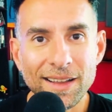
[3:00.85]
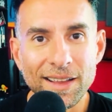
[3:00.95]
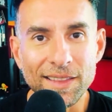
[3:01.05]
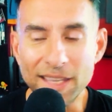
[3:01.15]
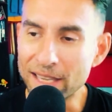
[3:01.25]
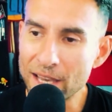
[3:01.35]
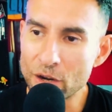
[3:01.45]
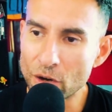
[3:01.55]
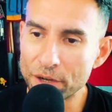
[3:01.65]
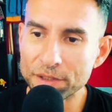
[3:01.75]
They get
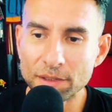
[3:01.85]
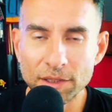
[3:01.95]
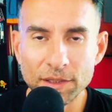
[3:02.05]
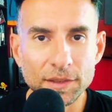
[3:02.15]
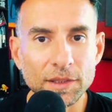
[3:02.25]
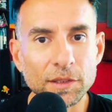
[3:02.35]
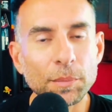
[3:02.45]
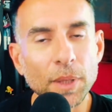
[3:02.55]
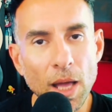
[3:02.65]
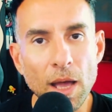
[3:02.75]
narcissistic
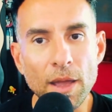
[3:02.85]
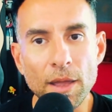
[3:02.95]
supply